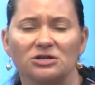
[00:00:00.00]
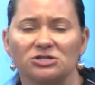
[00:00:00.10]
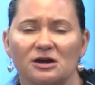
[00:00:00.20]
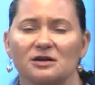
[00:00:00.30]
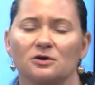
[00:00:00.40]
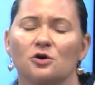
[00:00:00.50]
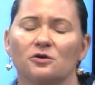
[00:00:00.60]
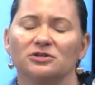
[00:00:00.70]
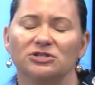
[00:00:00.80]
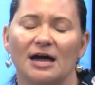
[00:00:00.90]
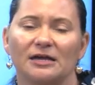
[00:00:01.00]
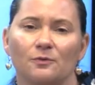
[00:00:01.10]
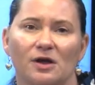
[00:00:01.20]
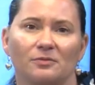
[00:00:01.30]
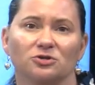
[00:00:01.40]
Sherry, Nicole, and Jackie
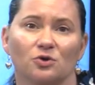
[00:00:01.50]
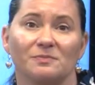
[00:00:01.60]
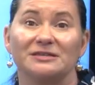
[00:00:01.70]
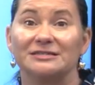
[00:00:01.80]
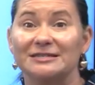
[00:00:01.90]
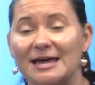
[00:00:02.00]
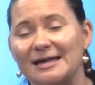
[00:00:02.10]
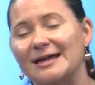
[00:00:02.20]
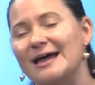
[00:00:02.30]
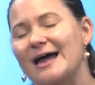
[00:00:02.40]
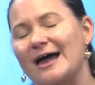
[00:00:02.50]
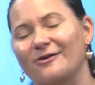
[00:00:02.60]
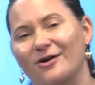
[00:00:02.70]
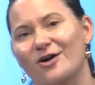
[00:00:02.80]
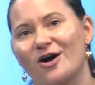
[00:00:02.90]
were able to join me today, and
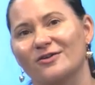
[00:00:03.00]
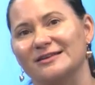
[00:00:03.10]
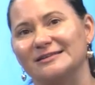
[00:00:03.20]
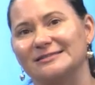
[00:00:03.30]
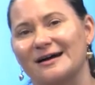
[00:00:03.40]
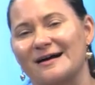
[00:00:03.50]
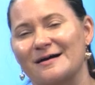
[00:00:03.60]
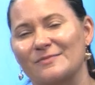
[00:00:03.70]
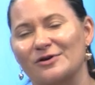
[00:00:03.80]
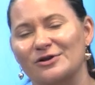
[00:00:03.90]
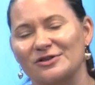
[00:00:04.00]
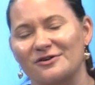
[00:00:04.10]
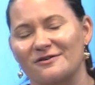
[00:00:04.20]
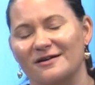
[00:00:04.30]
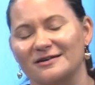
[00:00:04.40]
our colleagues
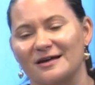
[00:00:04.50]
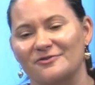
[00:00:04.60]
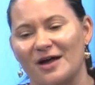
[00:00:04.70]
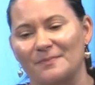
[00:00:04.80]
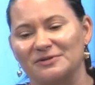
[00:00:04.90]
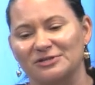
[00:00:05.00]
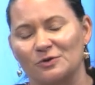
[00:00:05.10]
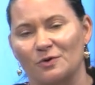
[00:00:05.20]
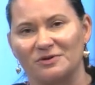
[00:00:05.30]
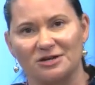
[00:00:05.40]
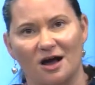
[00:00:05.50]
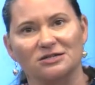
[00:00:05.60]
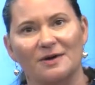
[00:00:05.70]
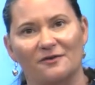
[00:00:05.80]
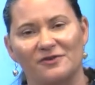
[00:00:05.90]
earlier on another episode where we
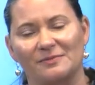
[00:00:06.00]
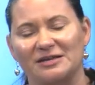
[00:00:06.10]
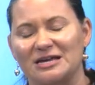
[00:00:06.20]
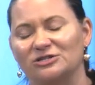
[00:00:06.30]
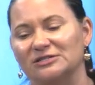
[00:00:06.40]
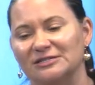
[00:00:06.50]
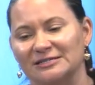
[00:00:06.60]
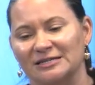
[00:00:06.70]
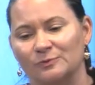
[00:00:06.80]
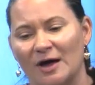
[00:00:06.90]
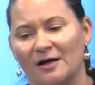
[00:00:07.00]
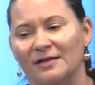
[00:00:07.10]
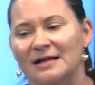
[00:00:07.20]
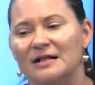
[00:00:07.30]
talked about family agencies as well.